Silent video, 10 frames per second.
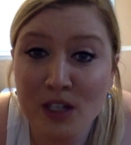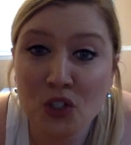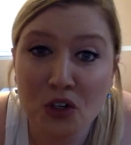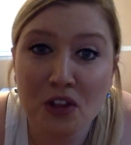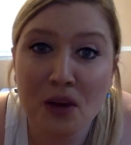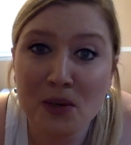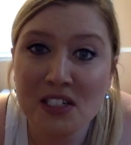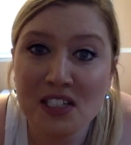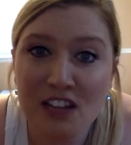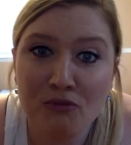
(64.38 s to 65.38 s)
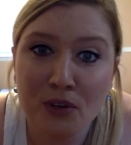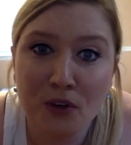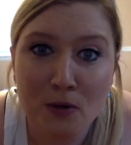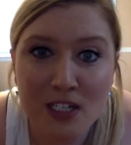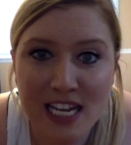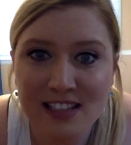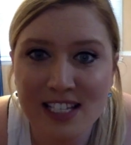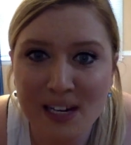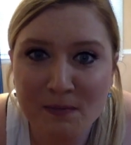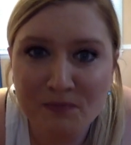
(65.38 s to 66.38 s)
make sure that we're safe before we're
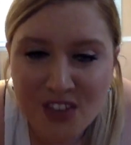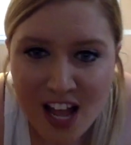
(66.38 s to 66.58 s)
dancing.